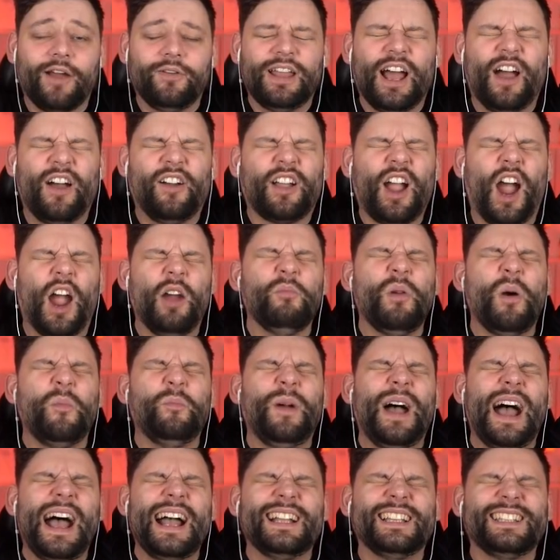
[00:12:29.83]
Now, i got to
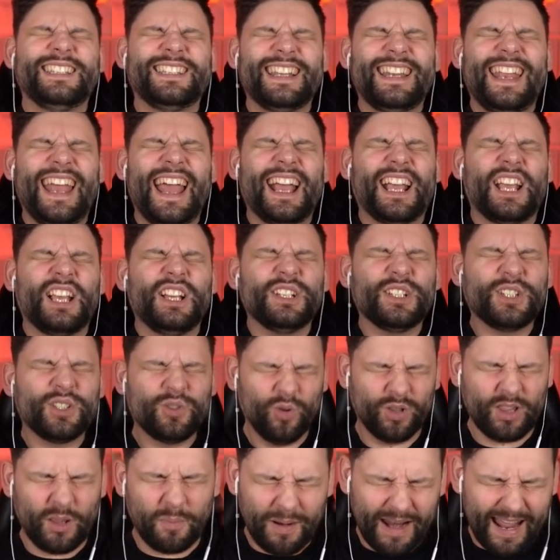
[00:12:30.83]
remember, Seniac,
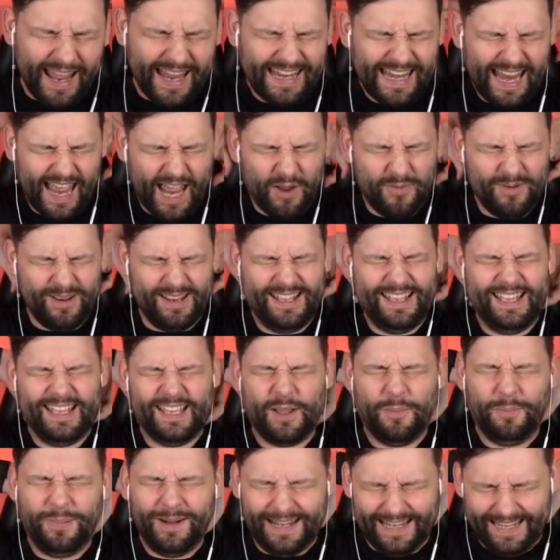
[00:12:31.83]
sort the plane out,
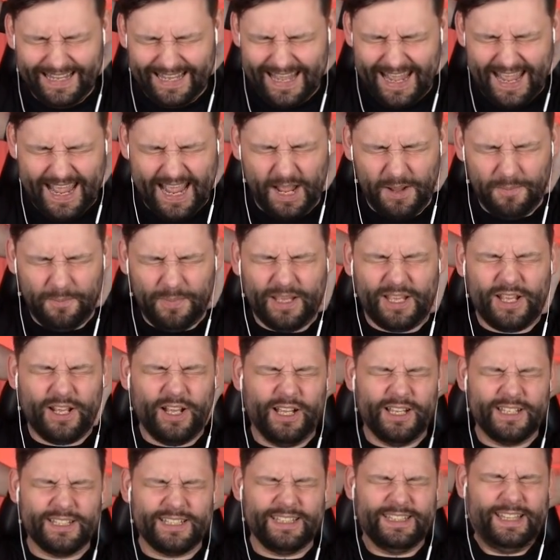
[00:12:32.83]
complete it,
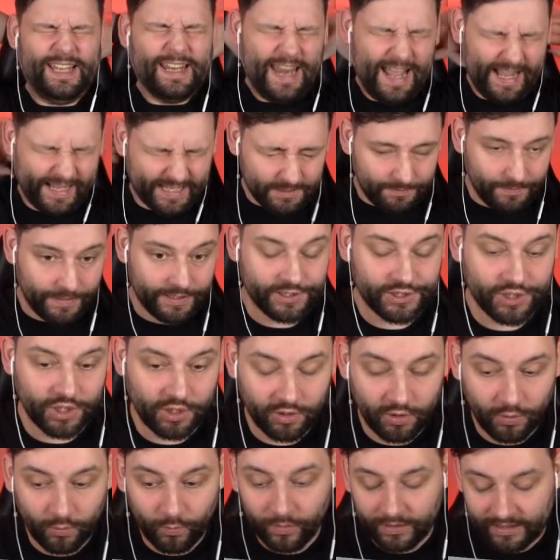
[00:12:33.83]
because the next
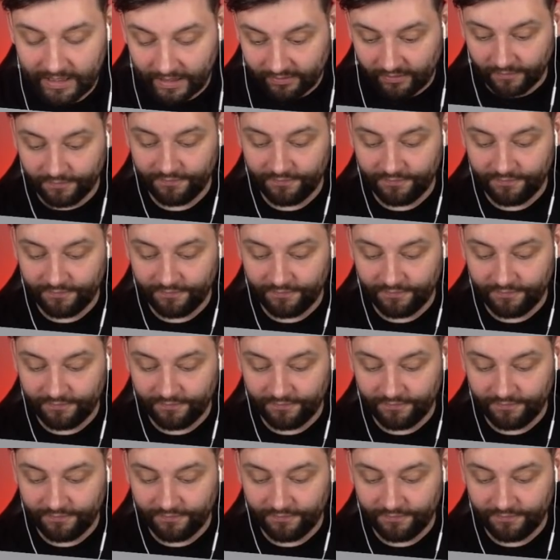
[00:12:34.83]
mission, we're going to have to